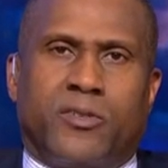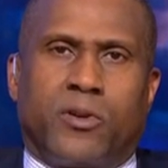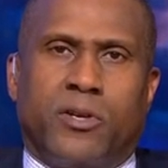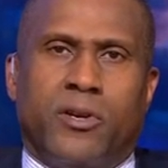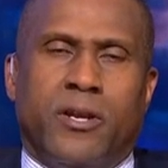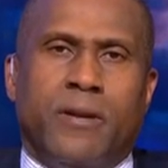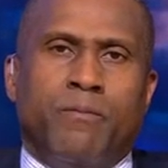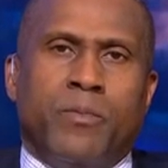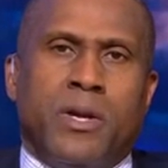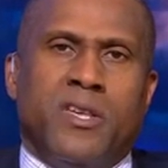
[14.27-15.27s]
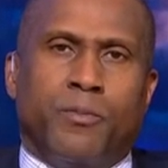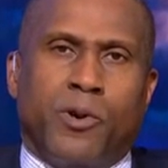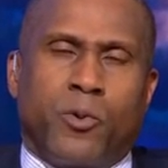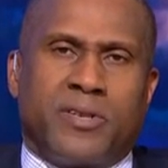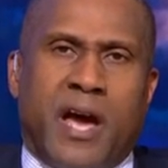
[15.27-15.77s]
So clearly, this
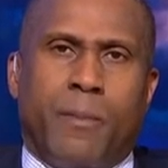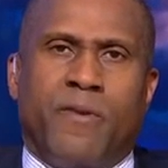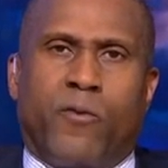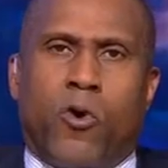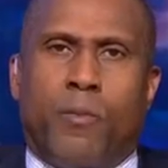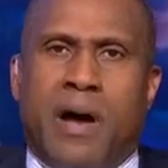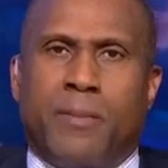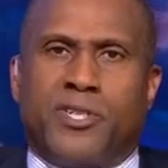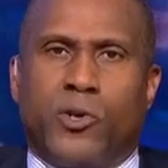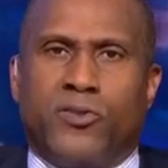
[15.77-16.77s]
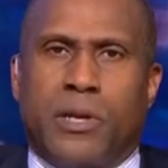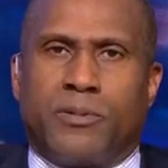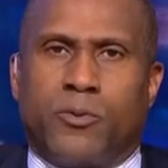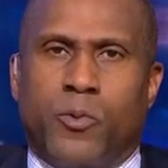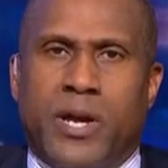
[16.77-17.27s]
book was out before Obama shows
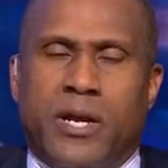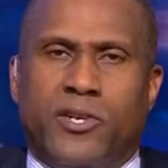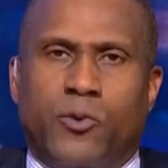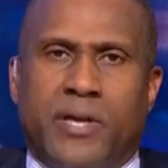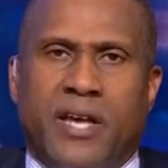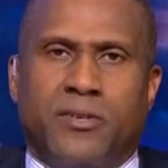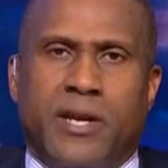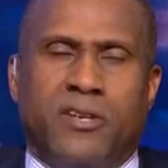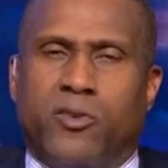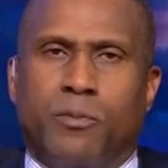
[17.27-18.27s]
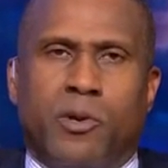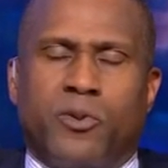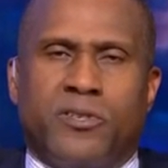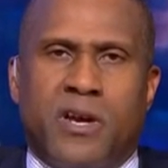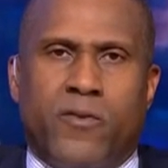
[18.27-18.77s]
up to win in 2008. So the
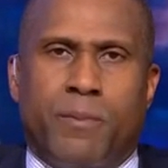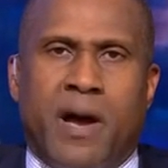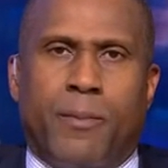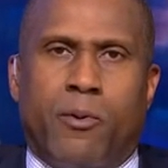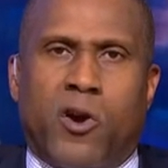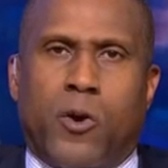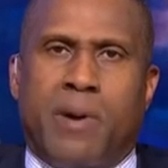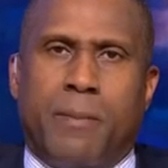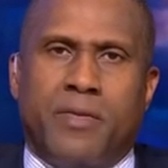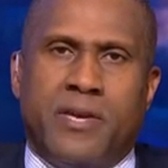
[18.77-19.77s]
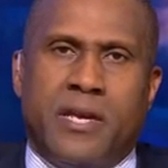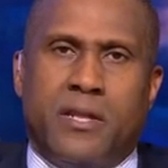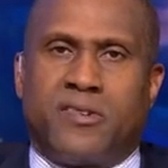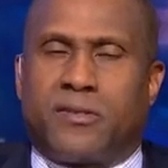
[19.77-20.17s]
book was never about Barack Obama then.